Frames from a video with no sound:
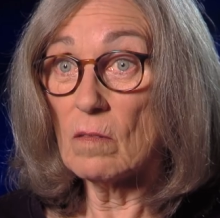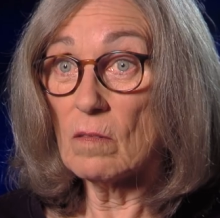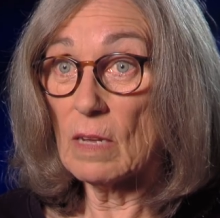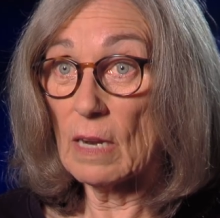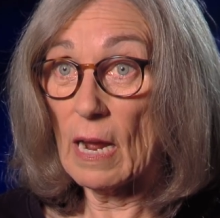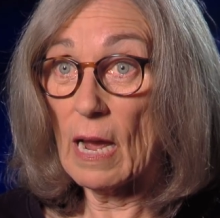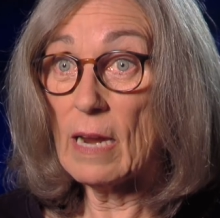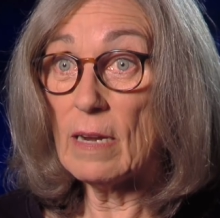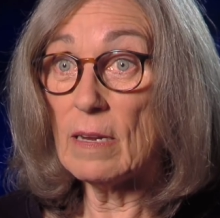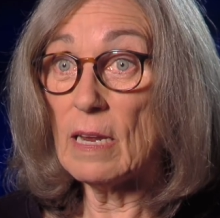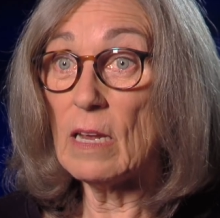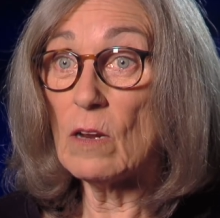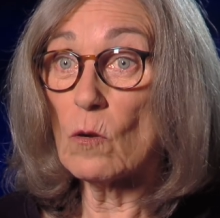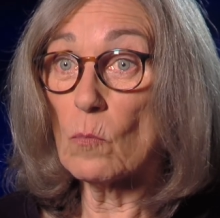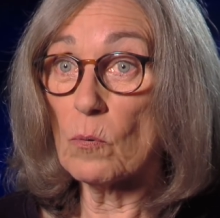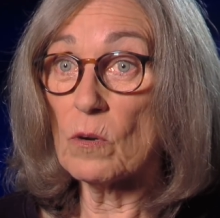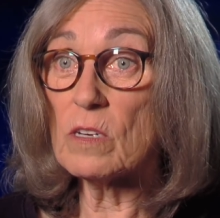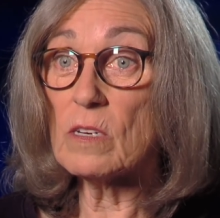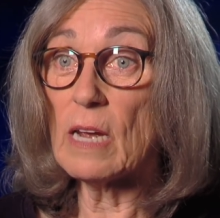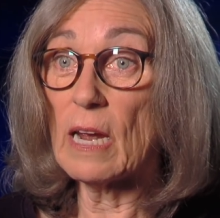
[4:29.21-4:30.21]
that I need
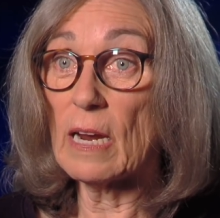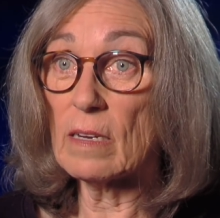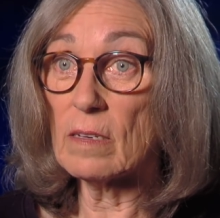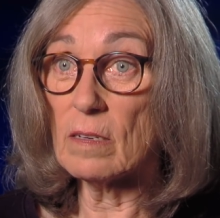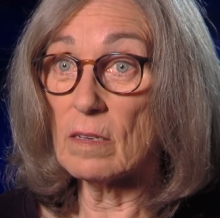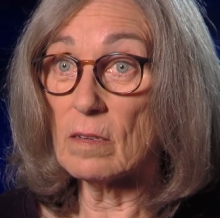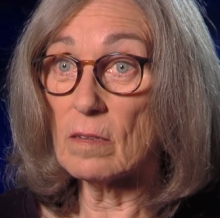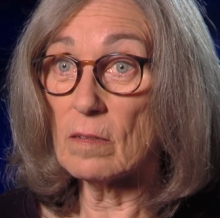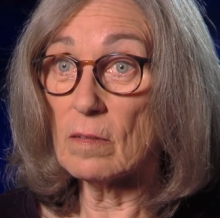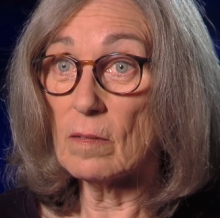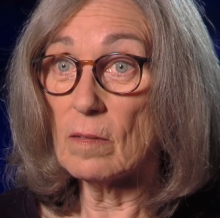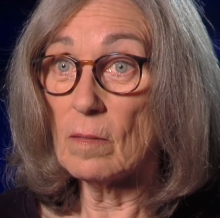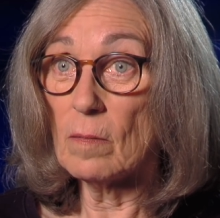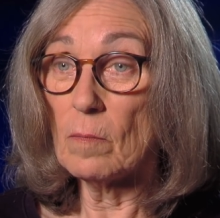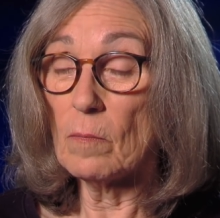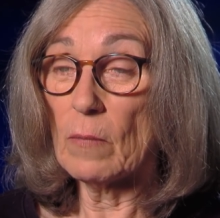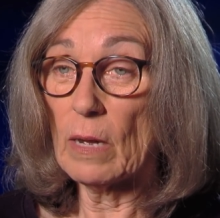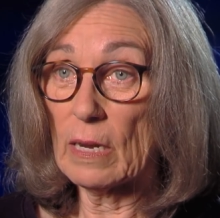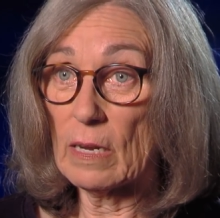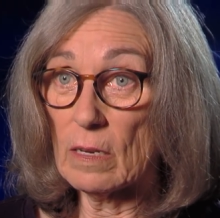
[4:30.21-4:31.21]
are protected
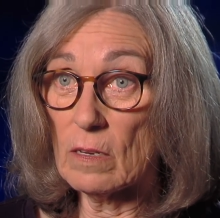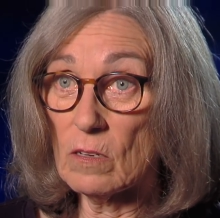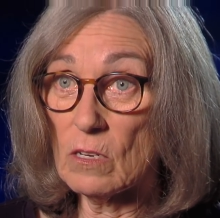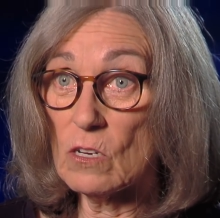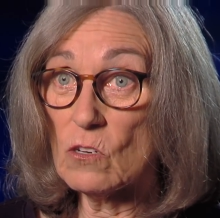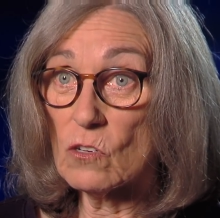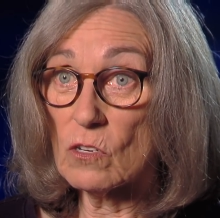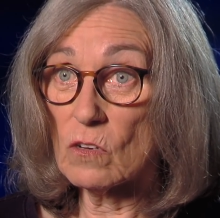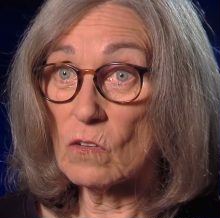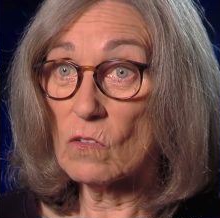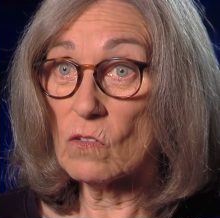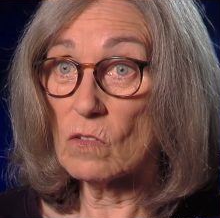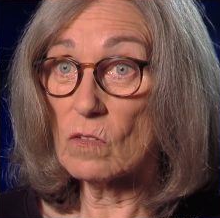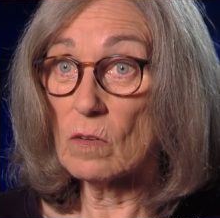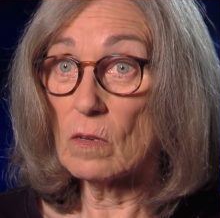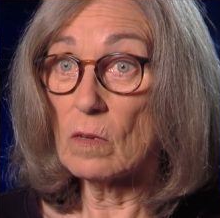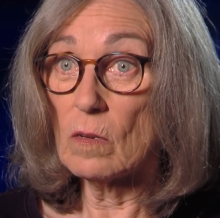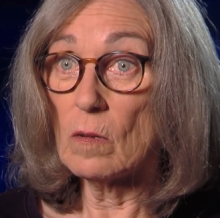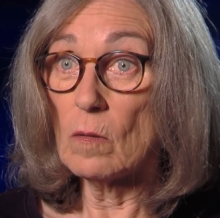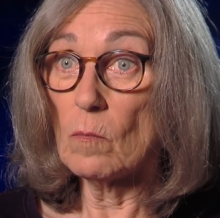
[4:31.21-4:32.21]
my
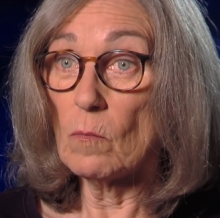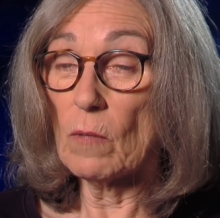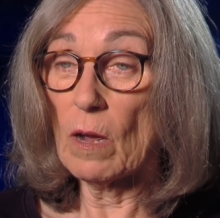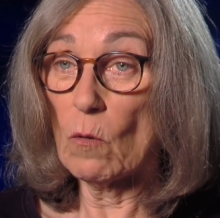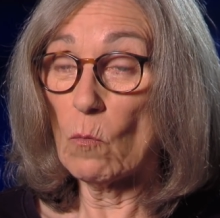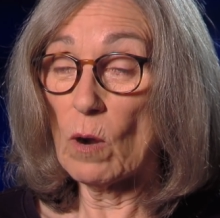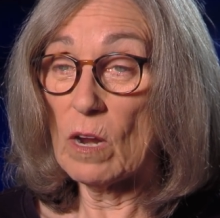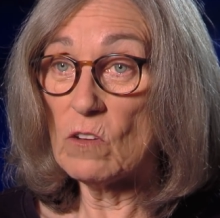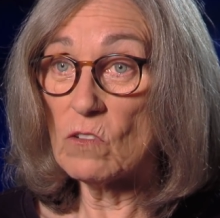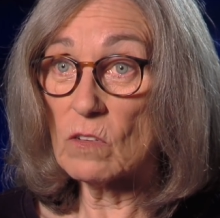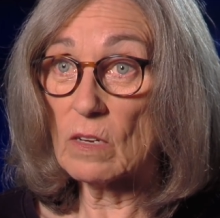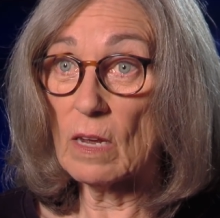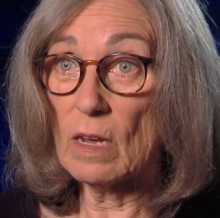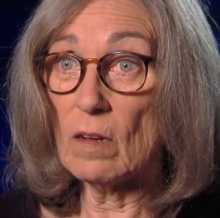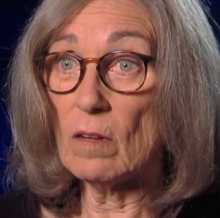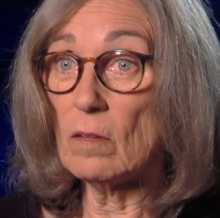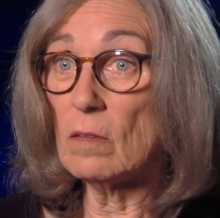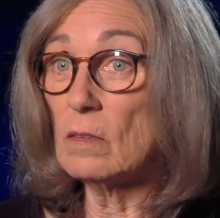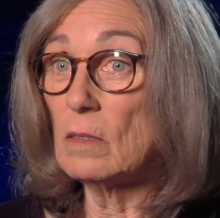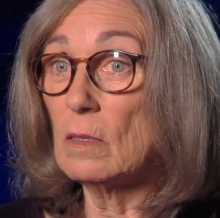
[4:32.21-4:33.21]
conditions, my wage
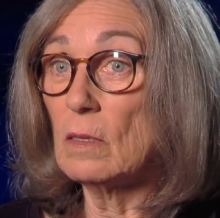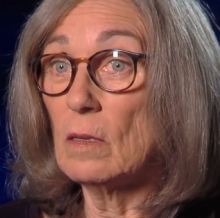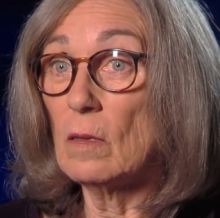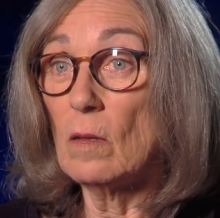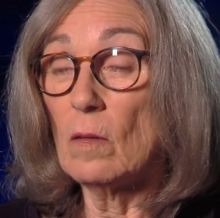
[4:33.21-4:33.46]
scale,